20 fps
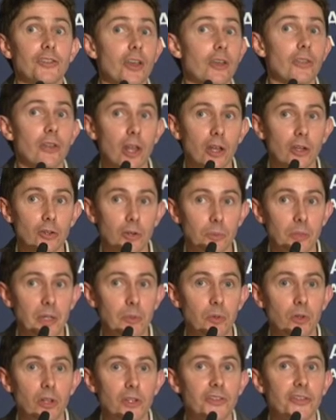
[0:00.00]
so the local
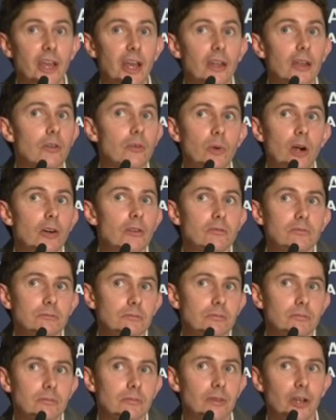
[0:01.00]
people had said, oh, well,
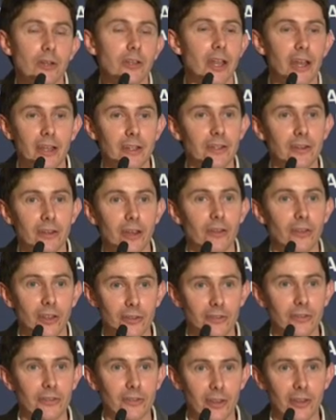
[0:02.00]
okay, you know,
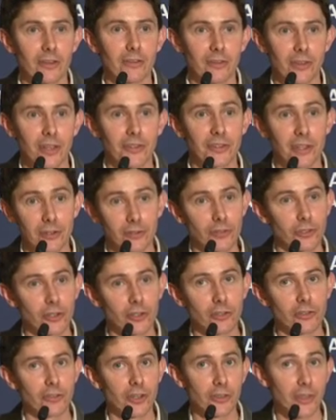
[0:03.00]
that sounds
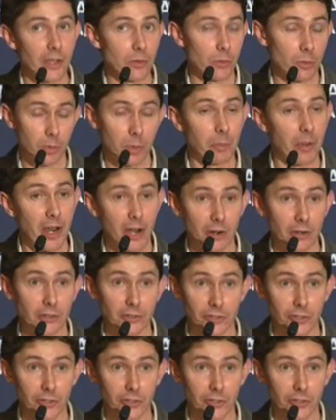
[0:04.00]
good. And so they were preparing